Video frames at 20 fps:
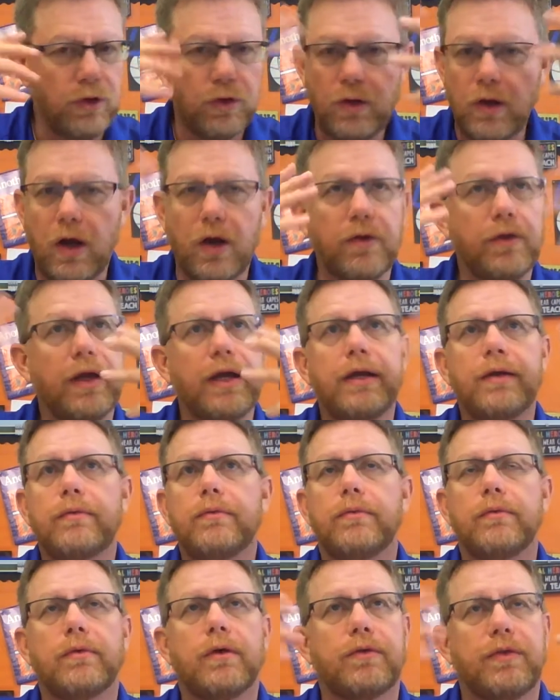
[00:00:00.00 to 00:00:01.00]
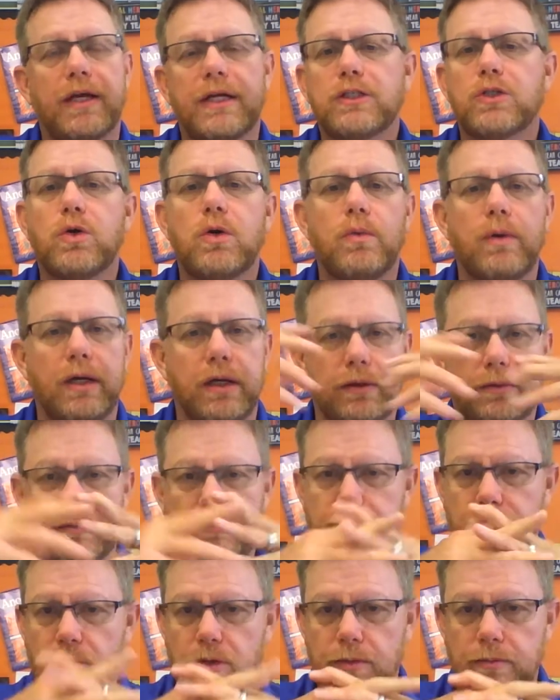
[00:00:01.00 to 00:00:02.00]
are things going well
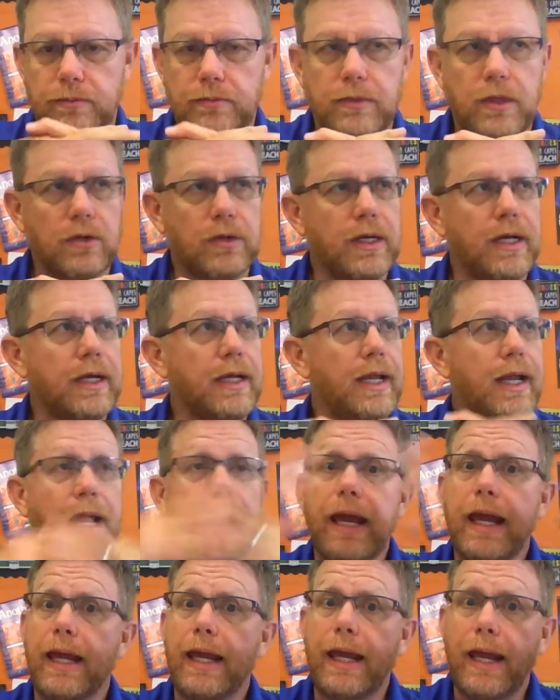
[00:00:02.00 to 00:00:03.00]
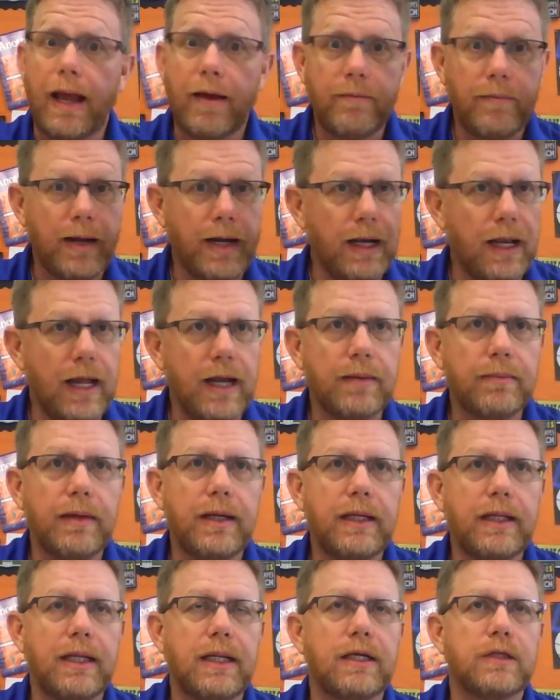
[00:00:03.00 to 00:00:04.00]
for them? Okay, hey, I've made a lot of
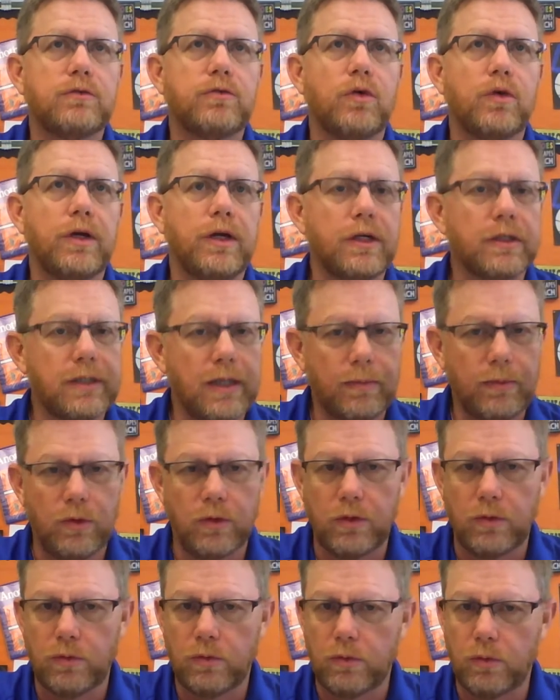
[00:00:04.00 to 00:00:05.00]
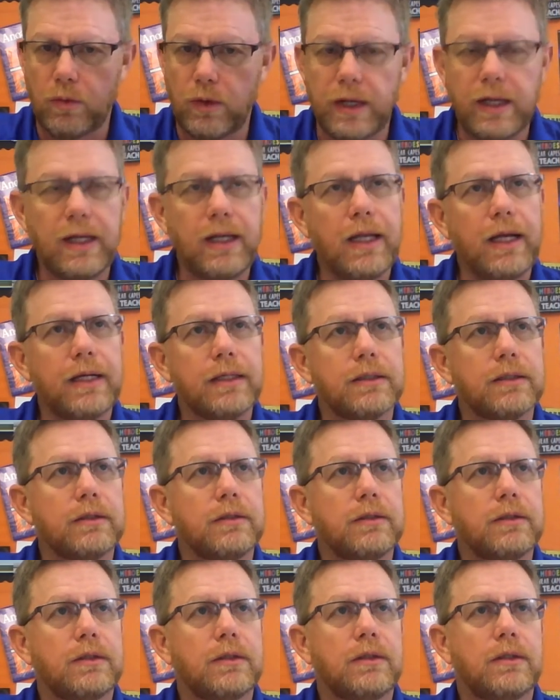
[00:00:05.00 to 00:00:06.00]
money the last 4 years. I'm going to re-elect
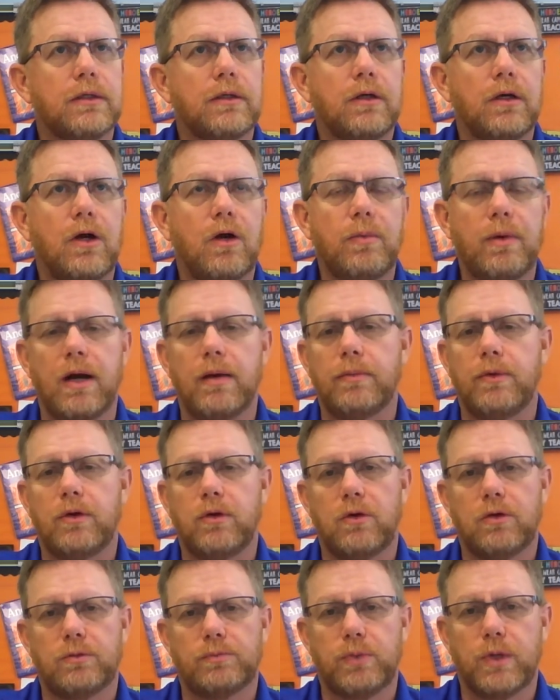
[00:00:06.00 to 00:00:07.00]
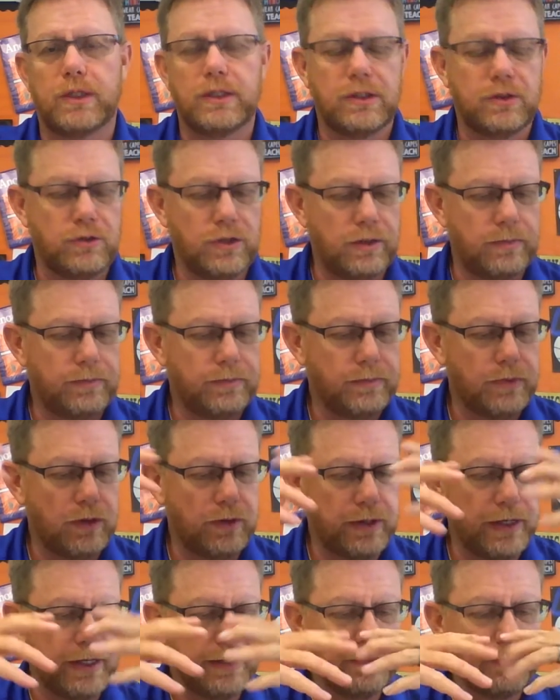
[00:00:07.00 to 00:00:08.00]
Obama or President Trump.
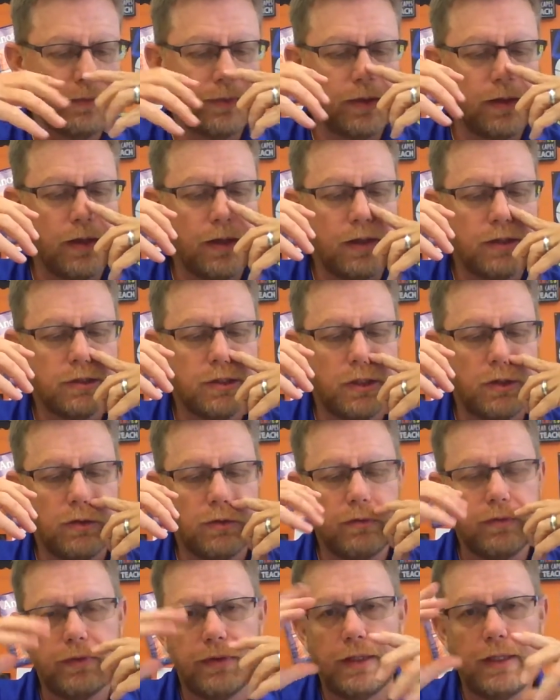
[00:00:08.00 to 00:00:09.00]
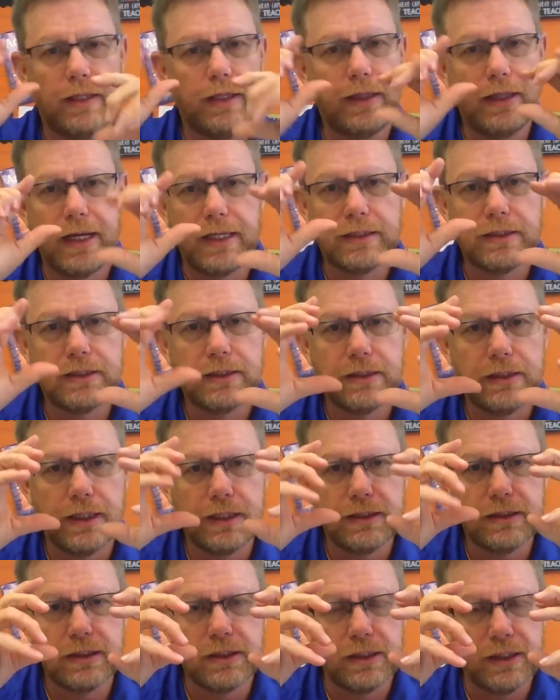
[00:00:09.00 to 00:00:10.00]
Okay. So that's
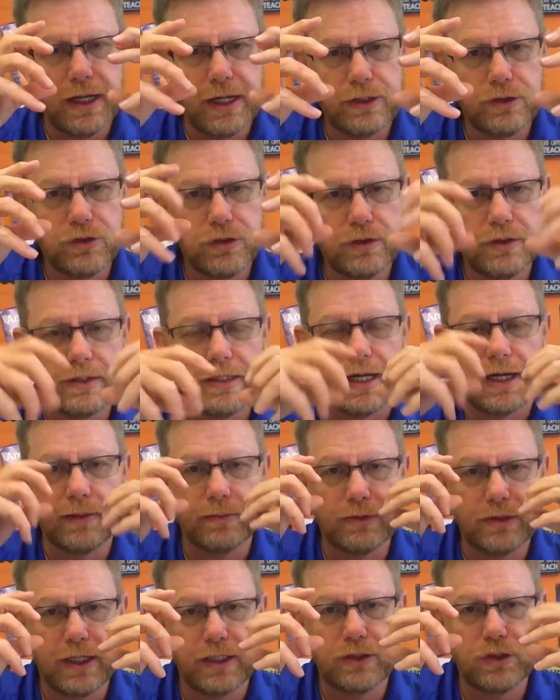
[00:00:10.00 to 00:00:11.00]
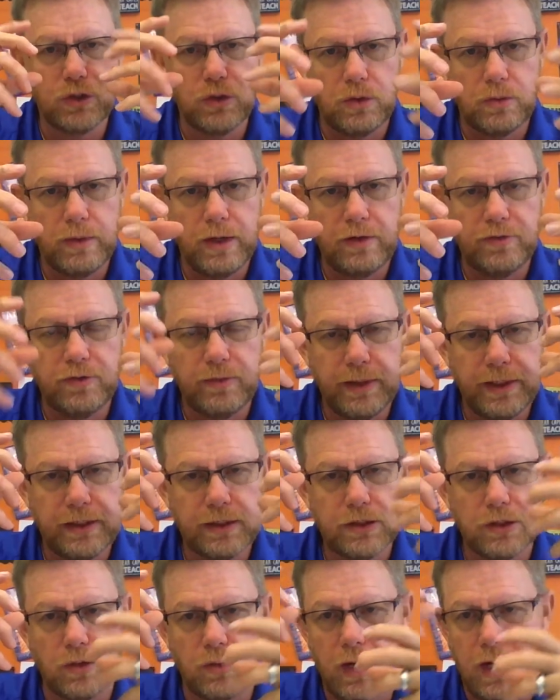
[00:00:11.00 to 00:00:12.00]
the nature of the times. Things are going well for me,
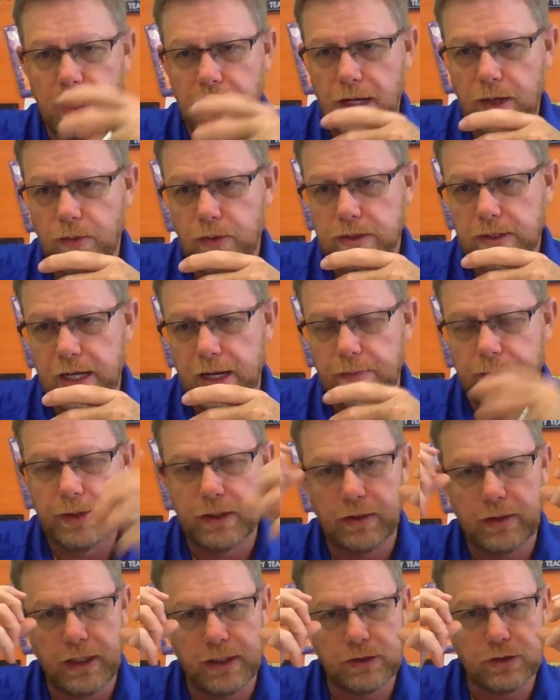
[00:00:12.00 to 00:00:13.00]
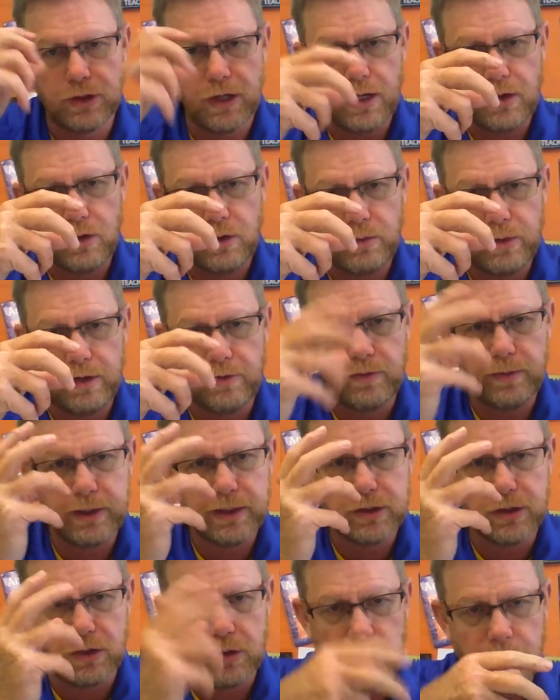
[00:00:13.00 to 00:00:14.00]
so I like what's happening. Things are not going well for me,
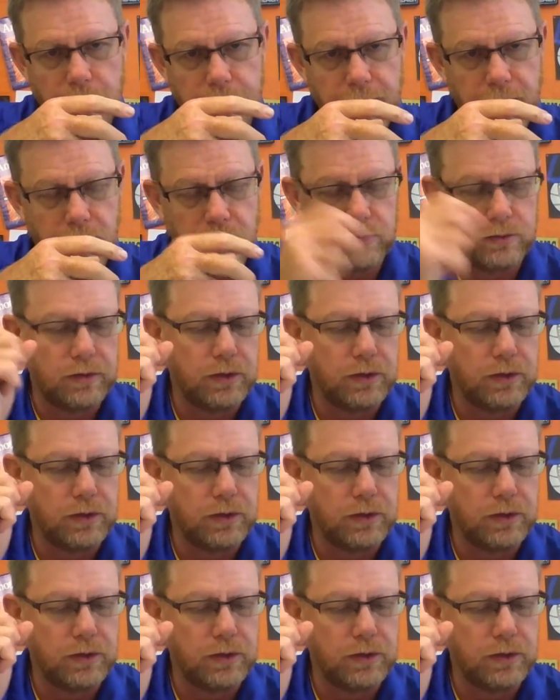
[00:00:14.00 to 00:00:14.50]
so I don't.